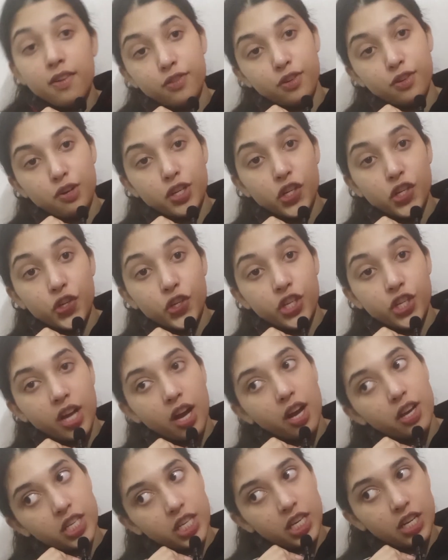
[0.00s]

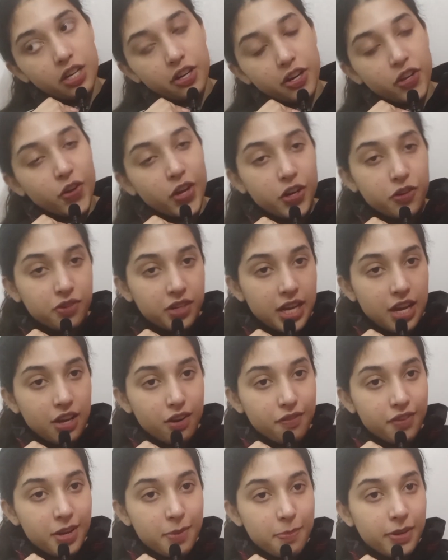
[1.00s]
a year you can run out of
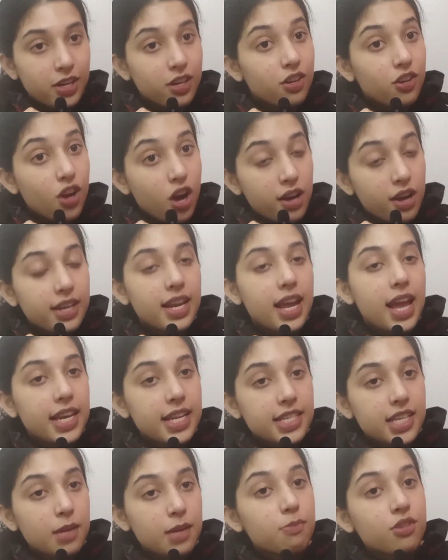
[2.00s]
it, but not
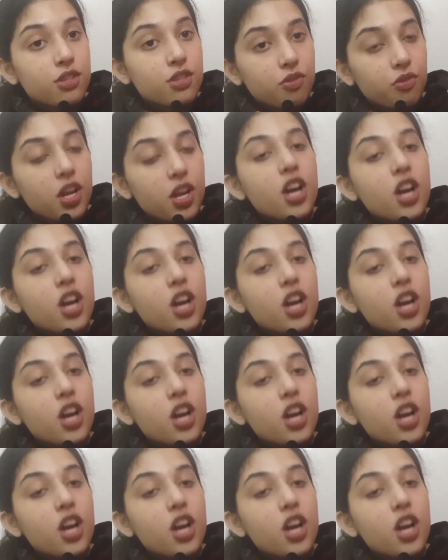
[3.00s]
anytime soon.